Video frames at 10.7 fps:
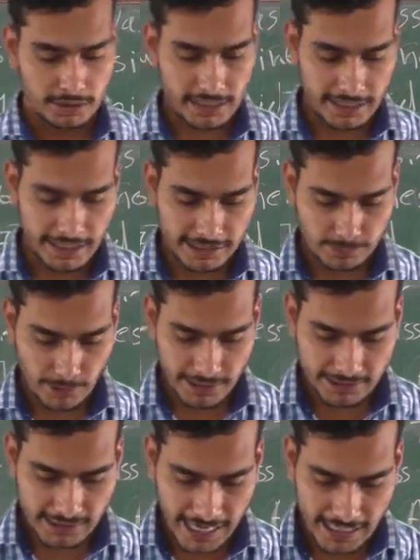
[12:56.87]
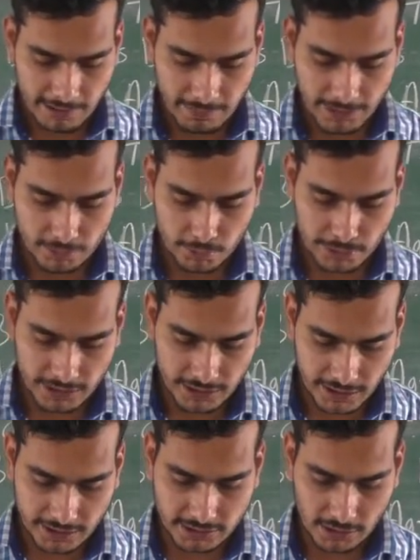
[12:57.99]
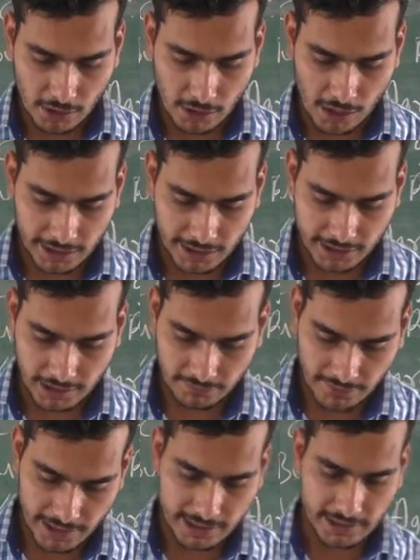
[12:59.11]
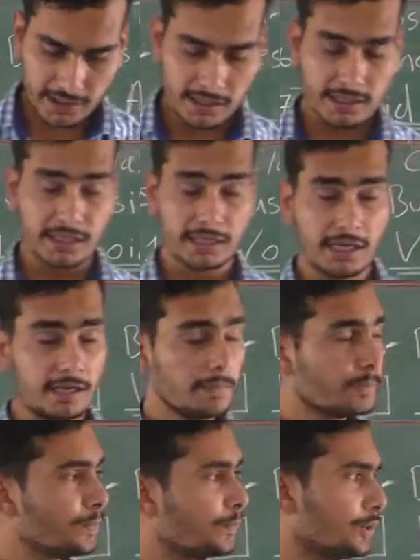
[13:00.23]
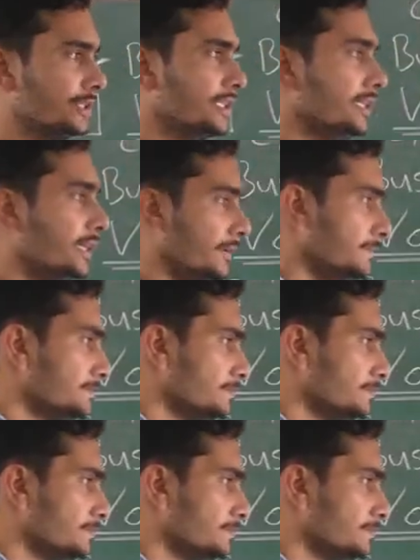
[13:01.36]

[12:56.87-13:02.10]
Then next point is agreement to interest or interfere in a legal proceeding.